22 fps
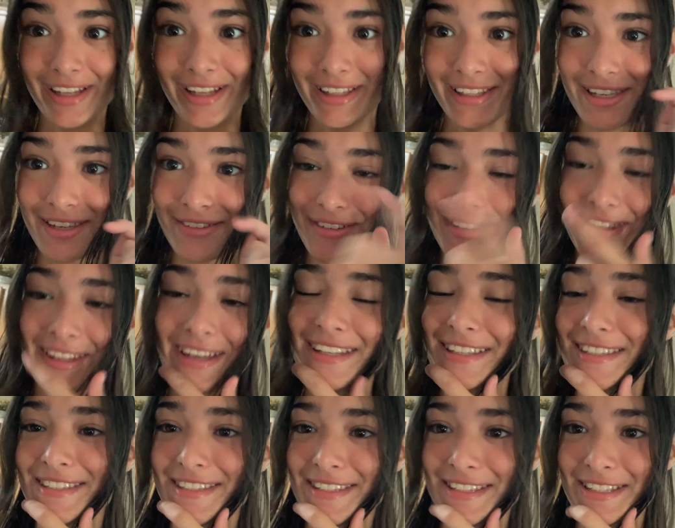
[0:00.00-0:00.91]
leave and
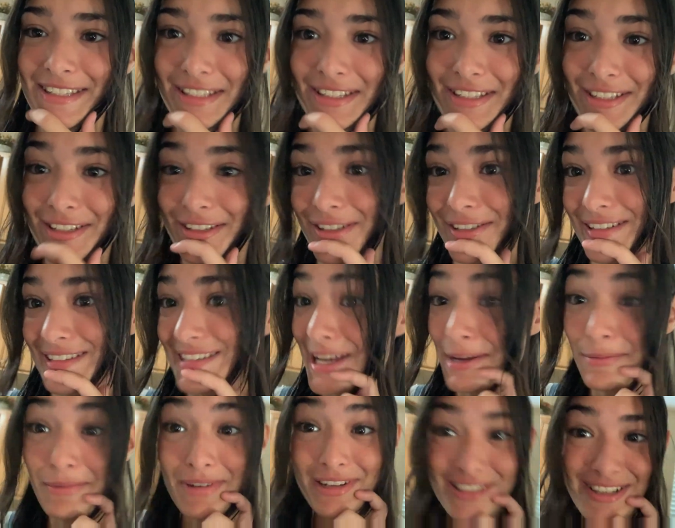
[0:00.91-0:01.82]
that's to
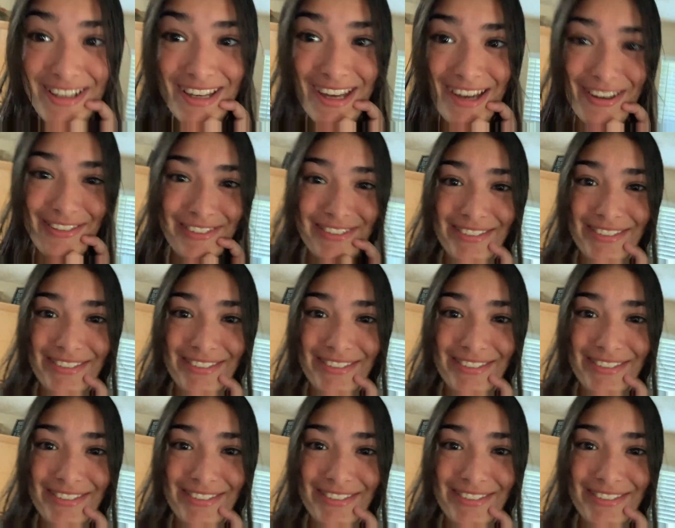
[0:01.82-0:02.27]
take my dog out.